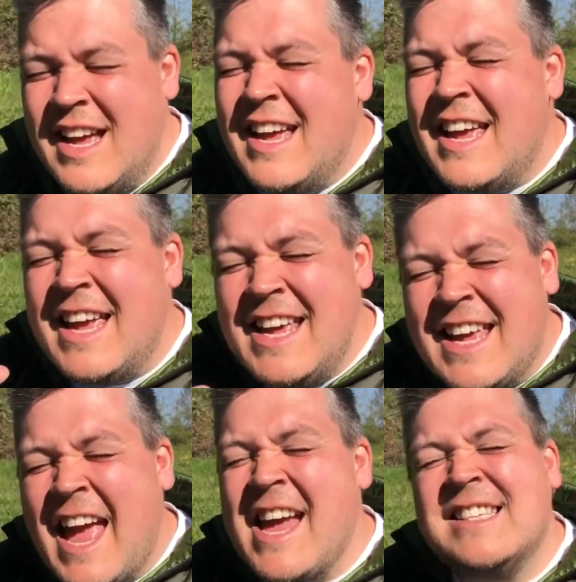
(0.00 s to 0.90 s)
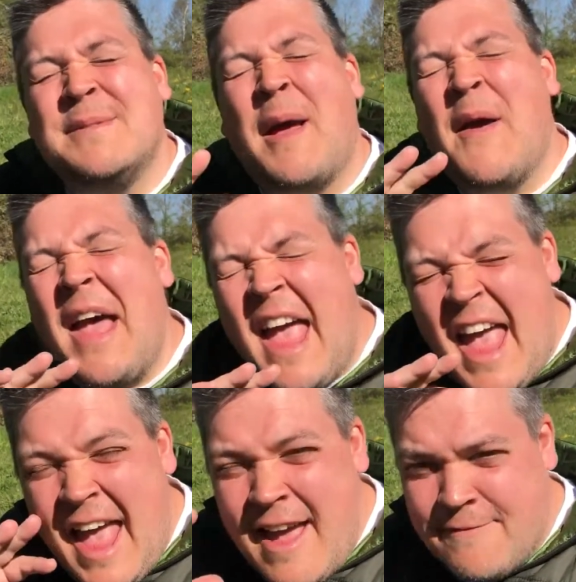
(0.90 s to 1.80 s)
He cares about
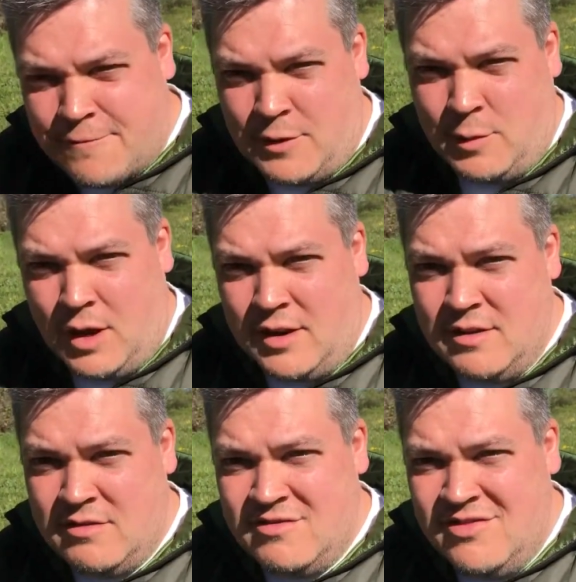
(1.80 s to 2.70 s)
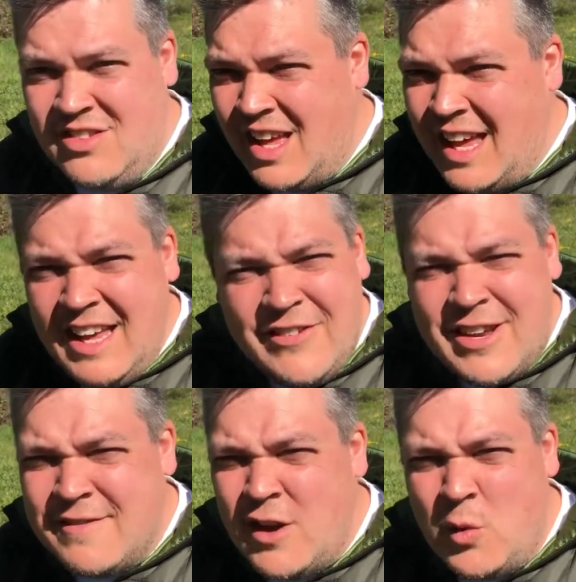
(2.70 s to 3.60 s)
everyone, even
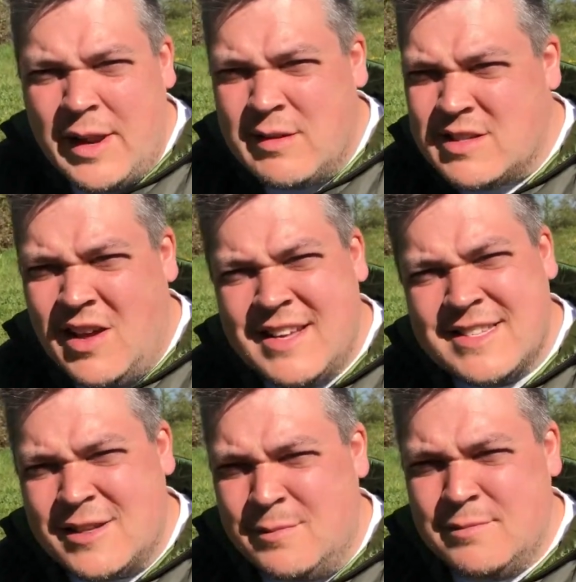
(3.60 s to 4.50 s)
if no one else likes them.